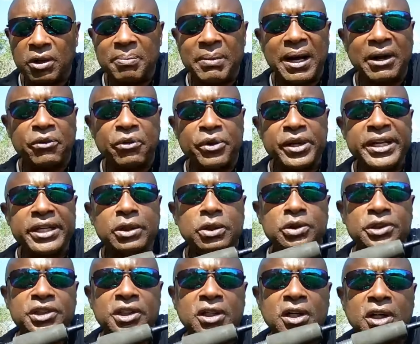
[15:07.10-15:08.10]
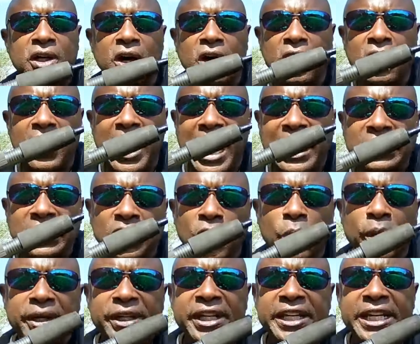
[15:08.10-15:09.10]
of my reels are I
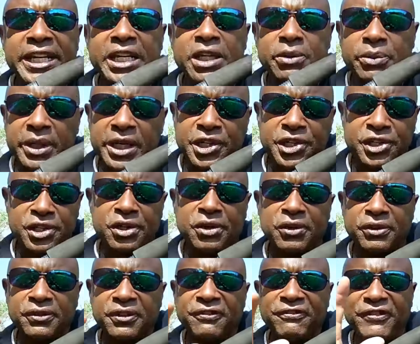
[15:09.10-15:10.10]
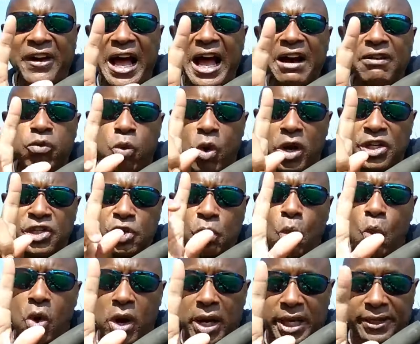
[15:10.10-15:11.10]
lowered the gear ratio to five one to
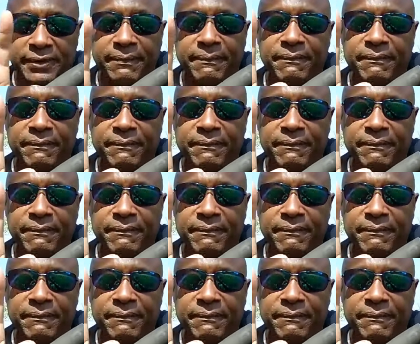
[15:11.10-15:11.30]
one